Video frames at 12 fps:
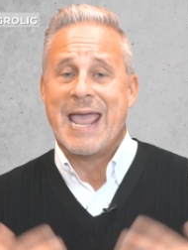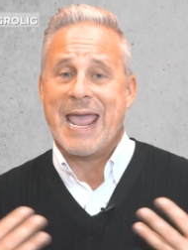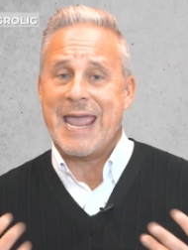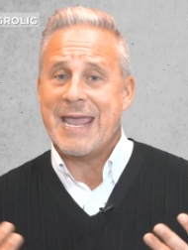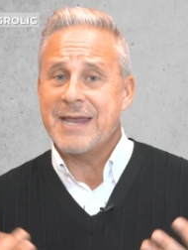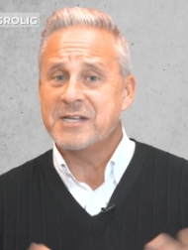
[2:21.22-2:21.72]

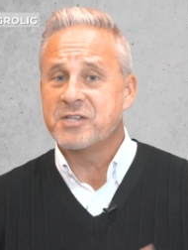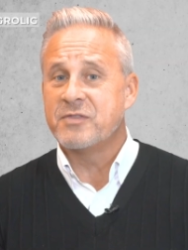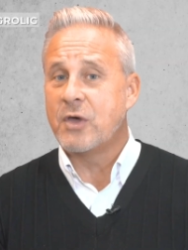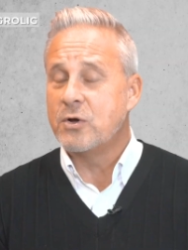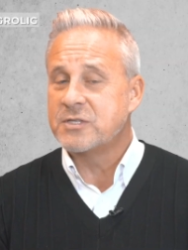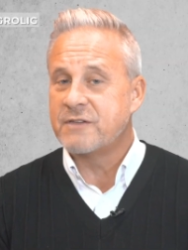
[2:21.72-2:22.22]
and to
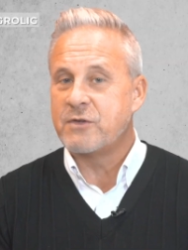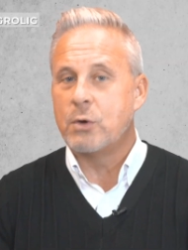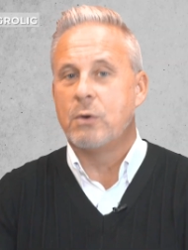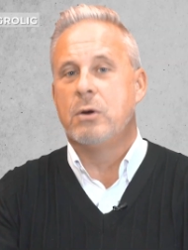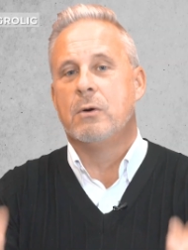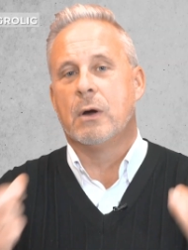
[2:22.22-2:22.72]
those of
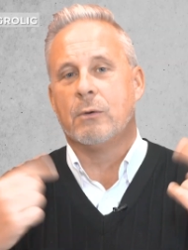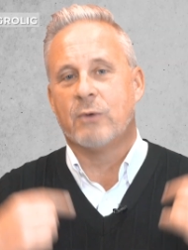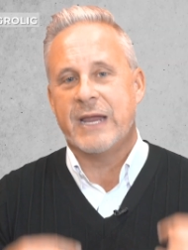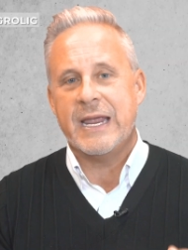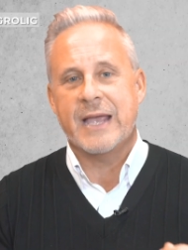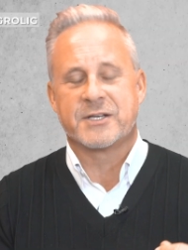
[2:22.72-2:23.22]
you who are
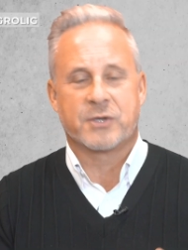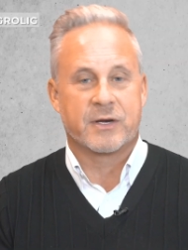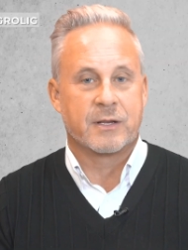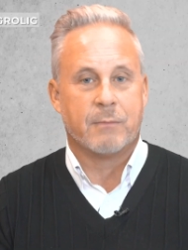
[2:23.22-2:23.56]
re-entering the